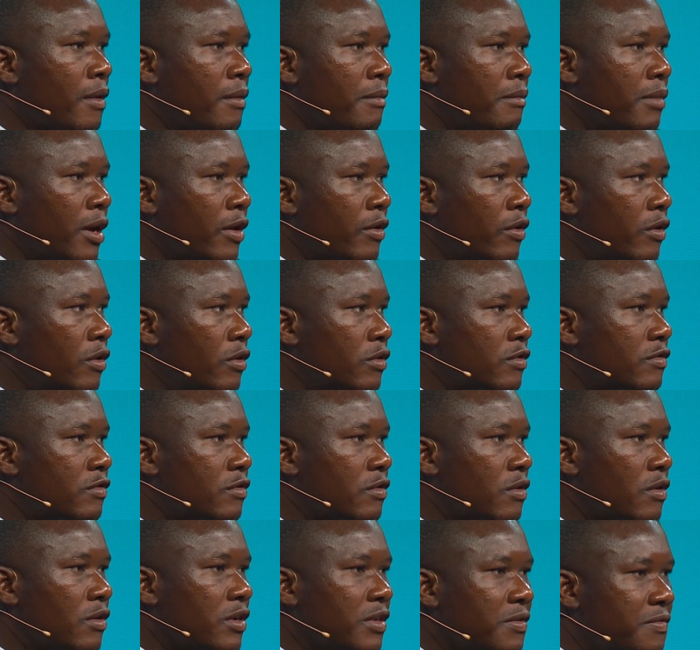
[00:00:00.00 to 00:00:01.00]
but
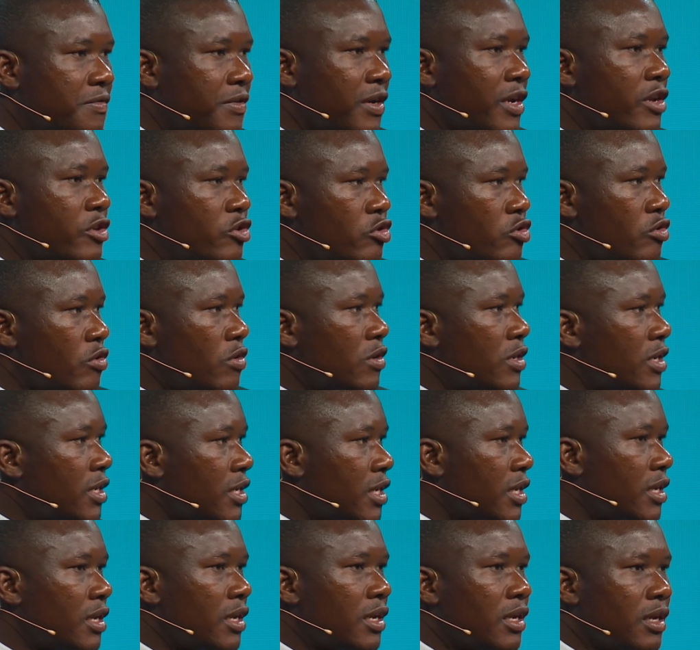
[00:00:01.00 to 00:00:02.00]
also leverage on
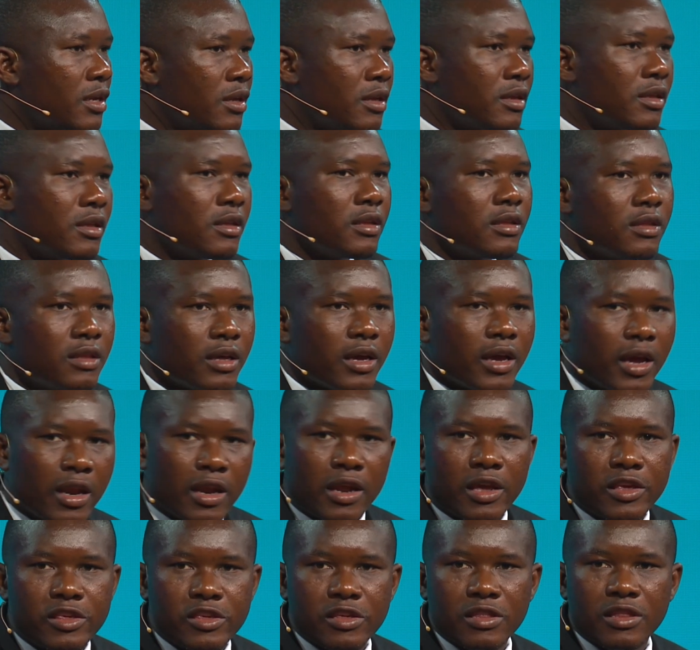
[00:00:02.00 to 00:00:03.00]
the
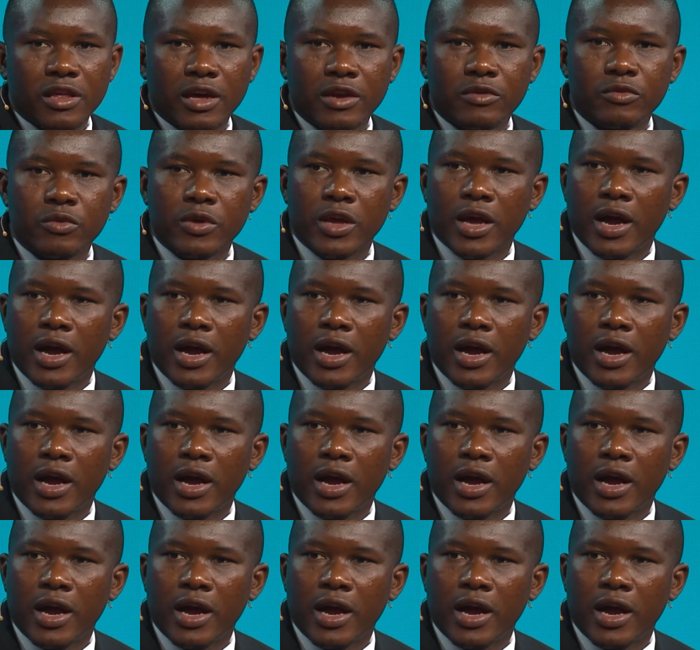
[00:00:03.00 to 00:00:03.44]
energy that we